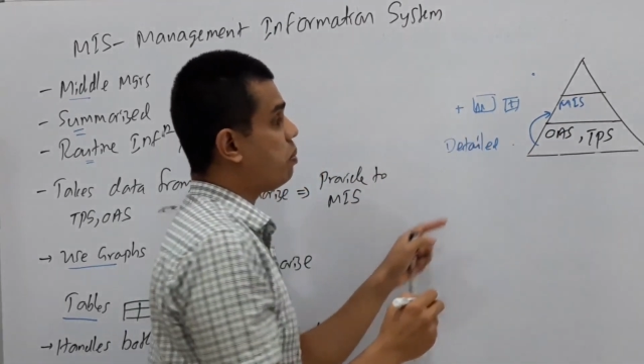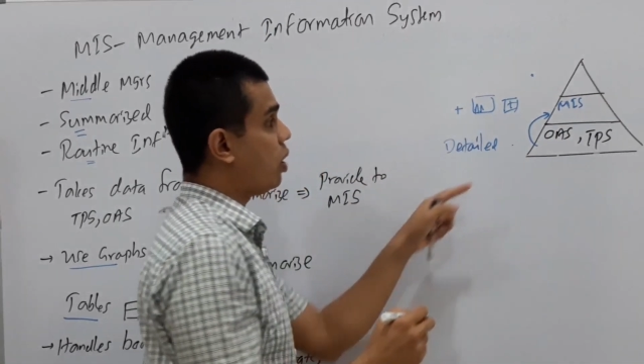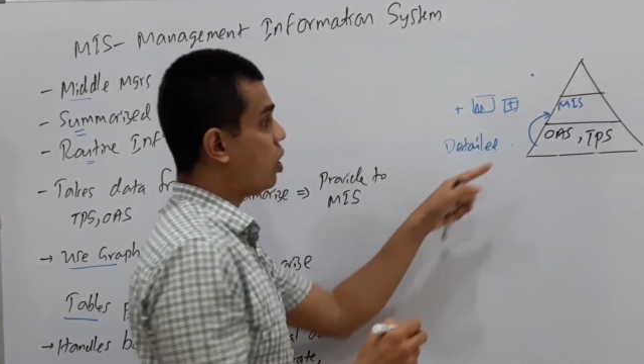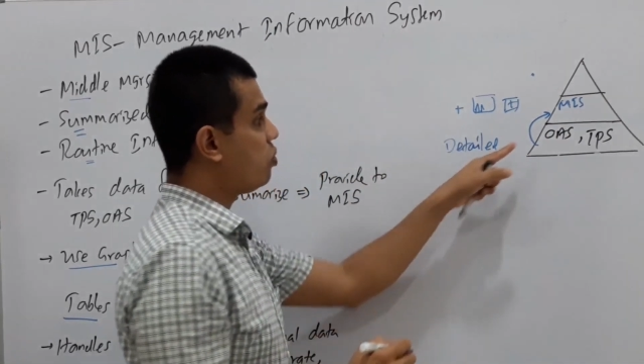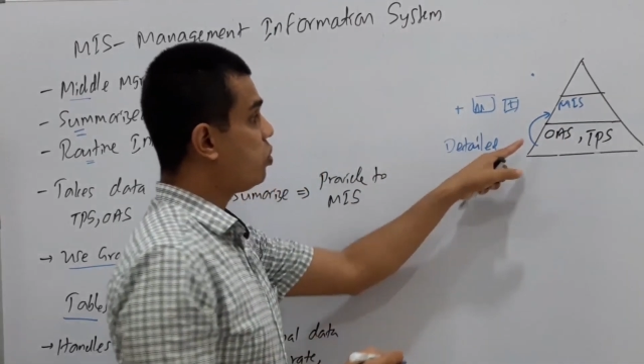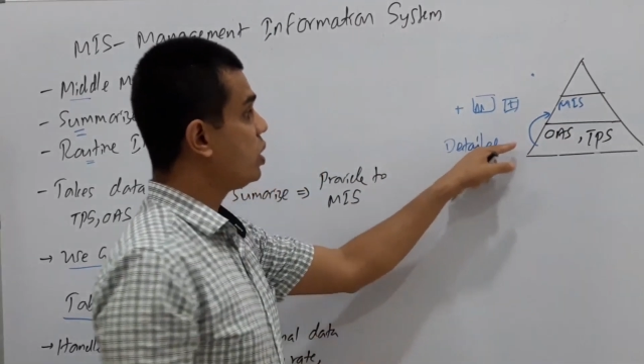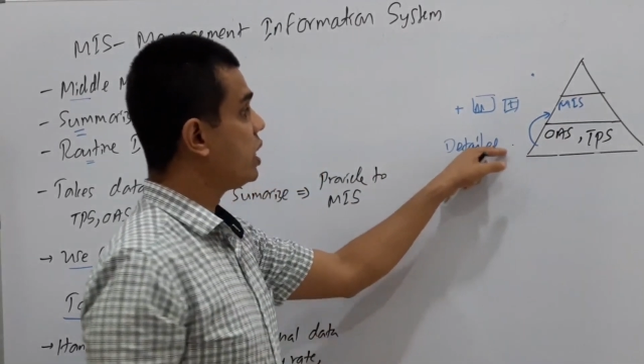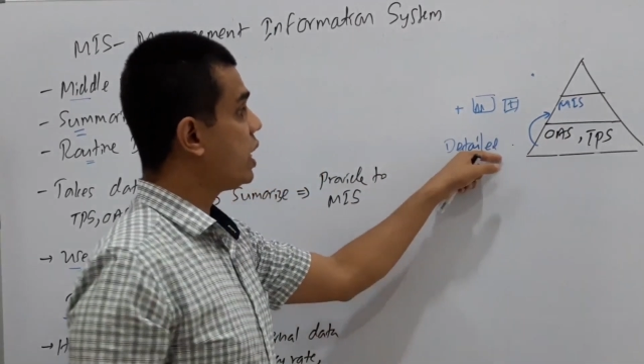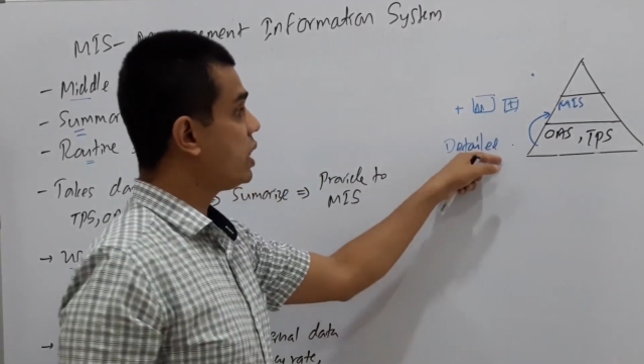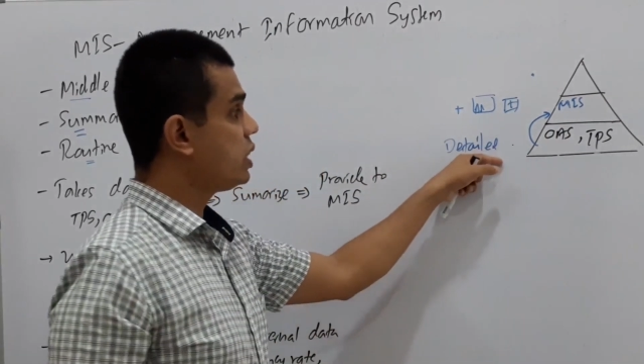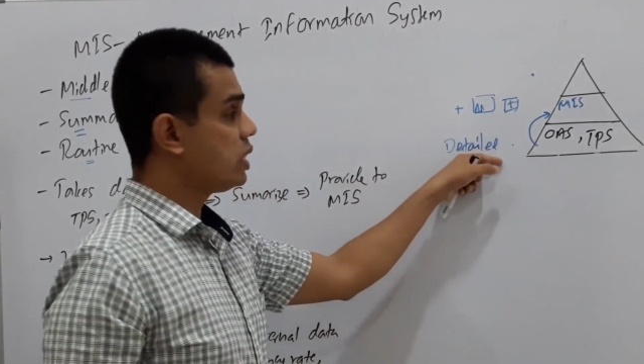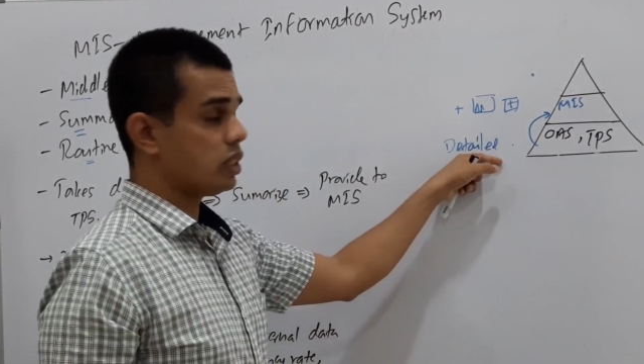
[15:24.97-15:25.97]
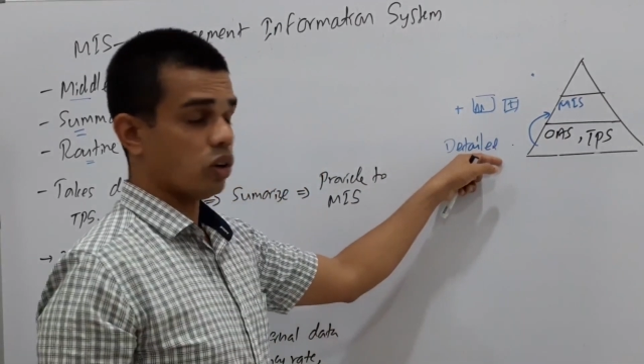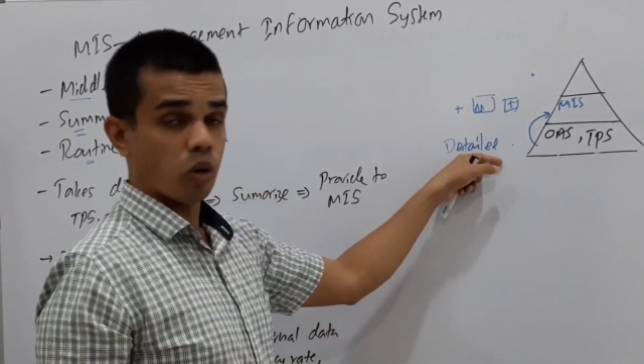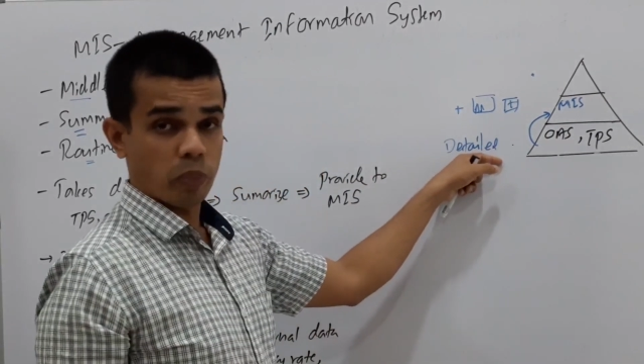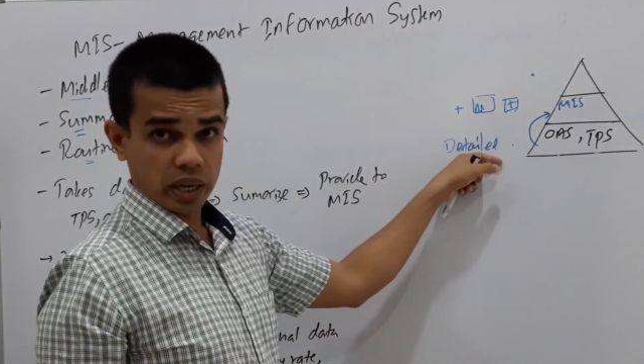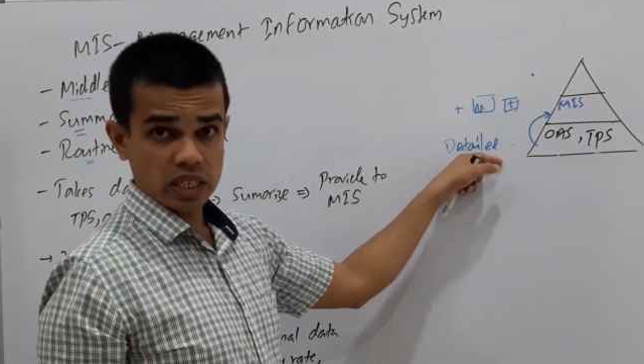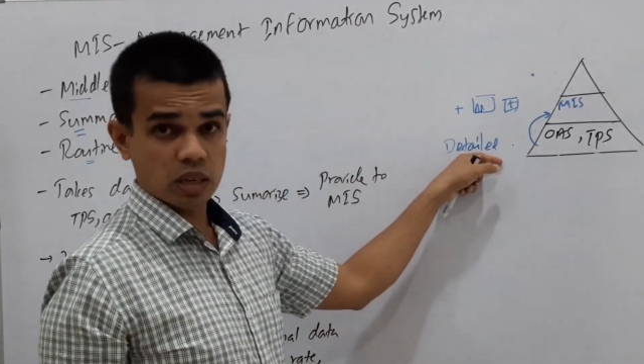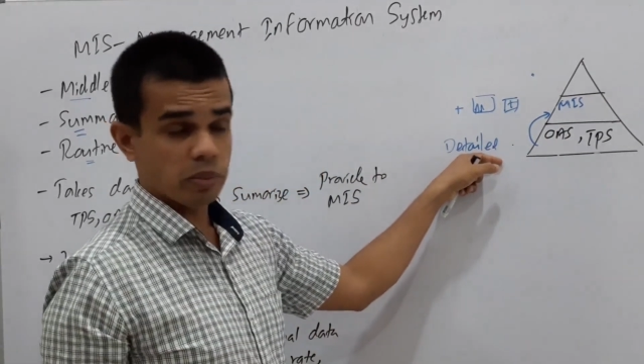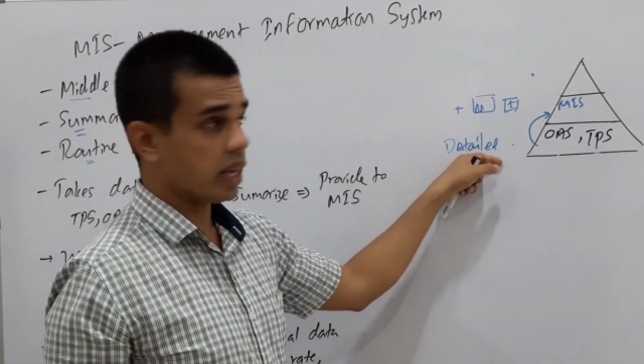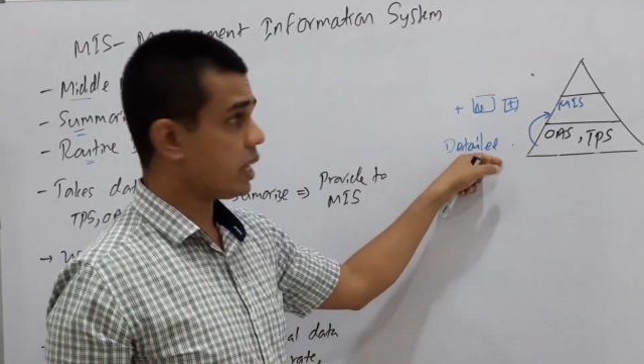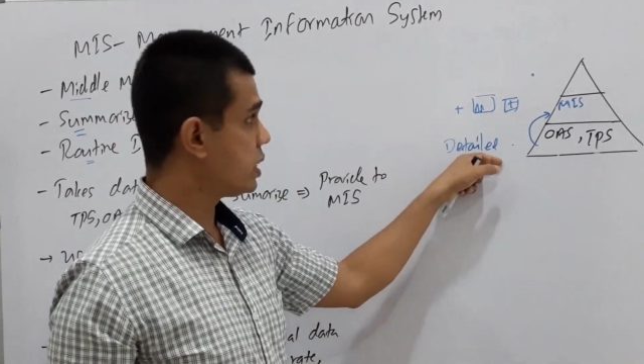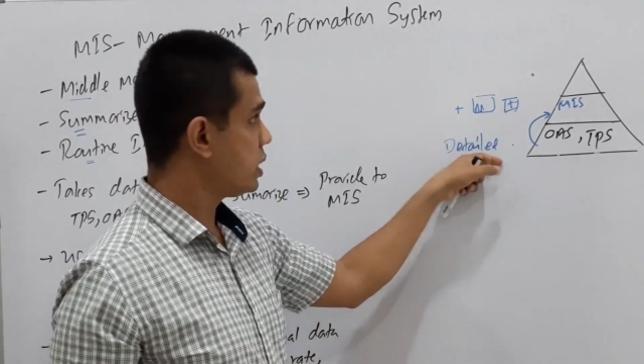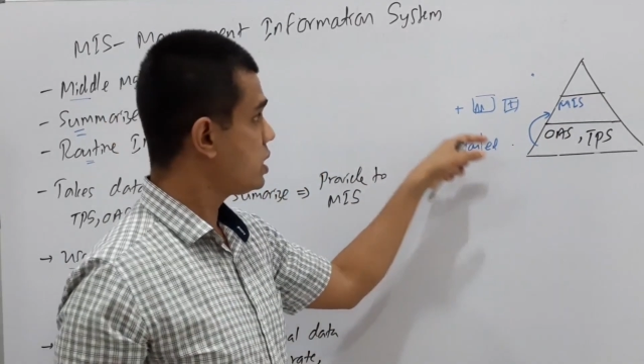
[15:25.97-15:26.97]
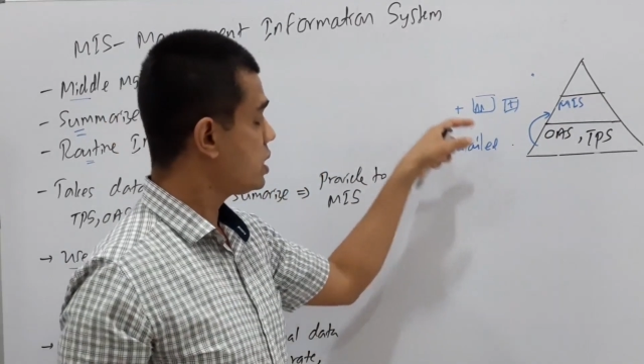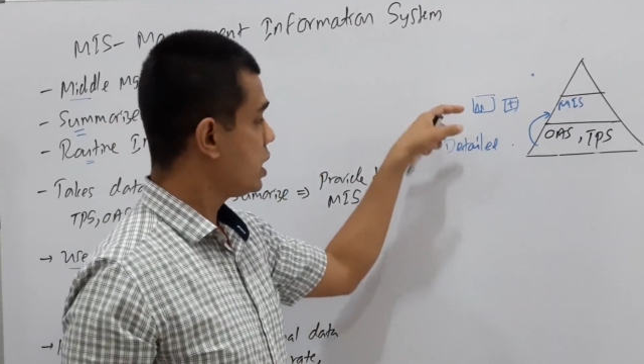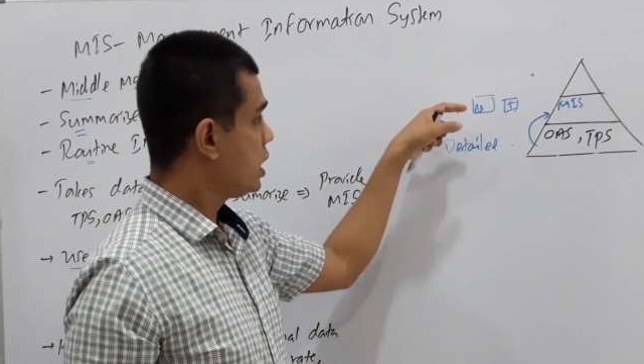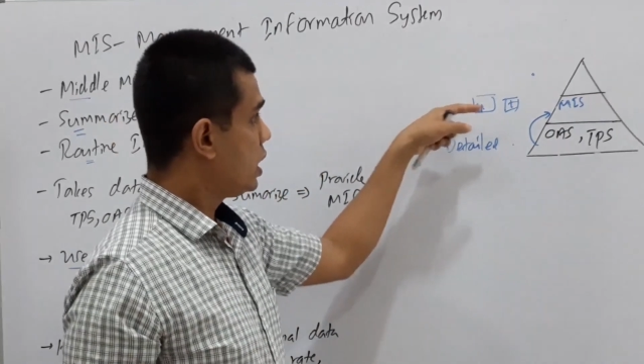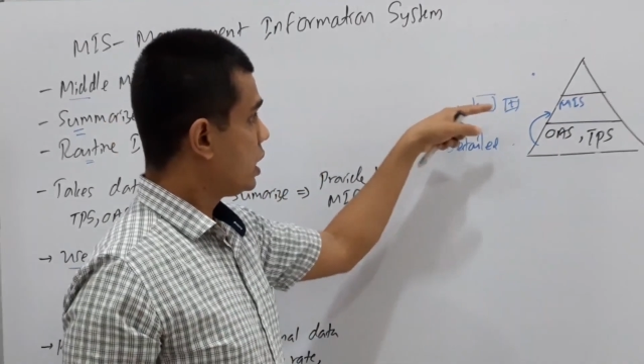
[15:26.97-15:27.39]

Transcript: powerful than the operational managers,